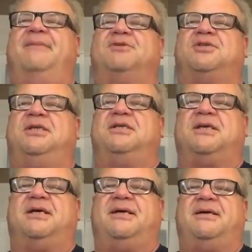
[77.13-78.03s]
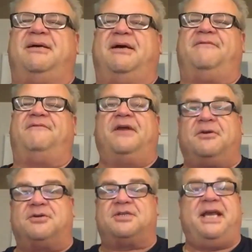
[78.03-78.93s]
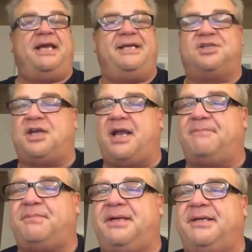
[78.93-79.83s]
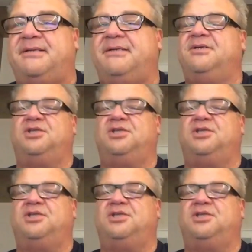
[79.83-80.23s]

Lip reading: She's a figure skating champion.